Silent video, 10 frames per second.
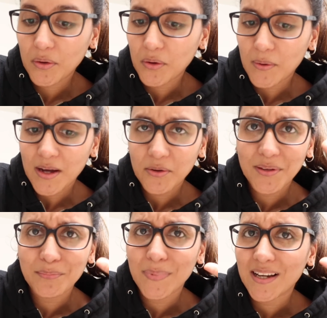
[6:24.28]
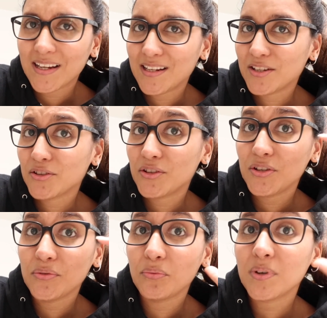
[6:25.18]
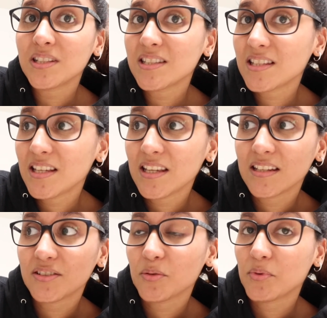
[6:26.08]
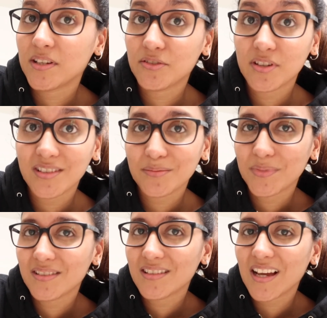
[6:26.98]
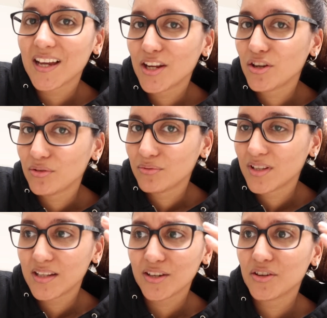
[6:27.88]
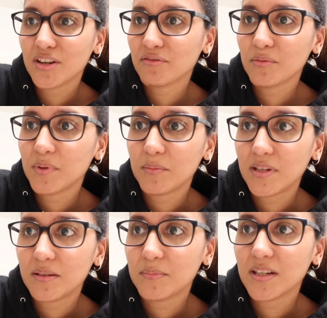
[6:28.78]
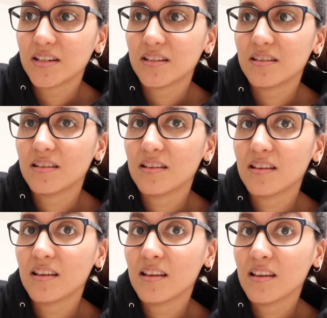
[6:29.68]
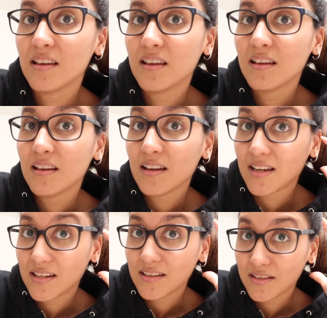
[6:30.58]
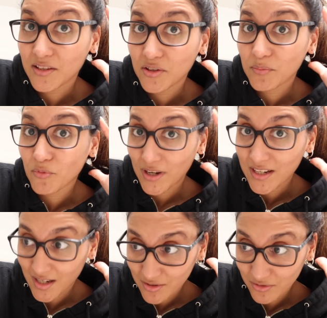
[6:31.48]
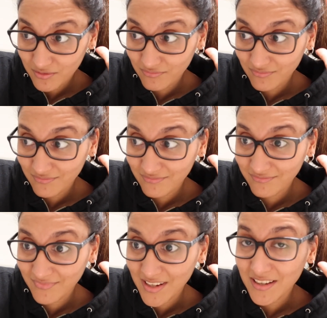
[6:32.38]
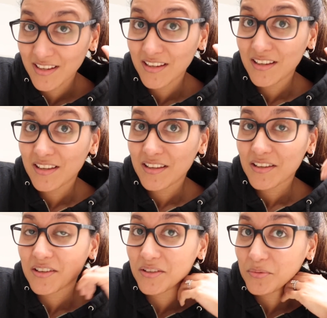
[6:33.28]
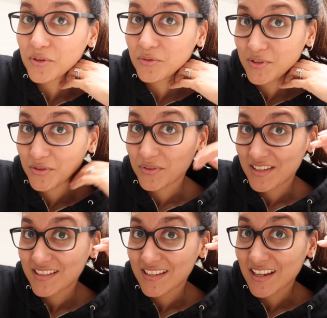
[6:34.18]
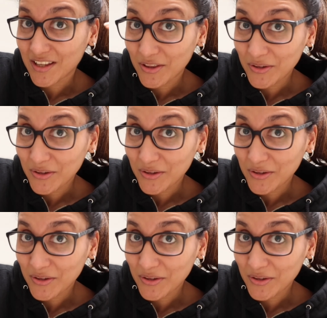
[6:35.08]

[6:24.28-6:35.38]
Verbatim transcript: go out and buy like a cute onesie and surprise your husbands. I knew that that could never be me because I need to tell him right now because we're going through this together.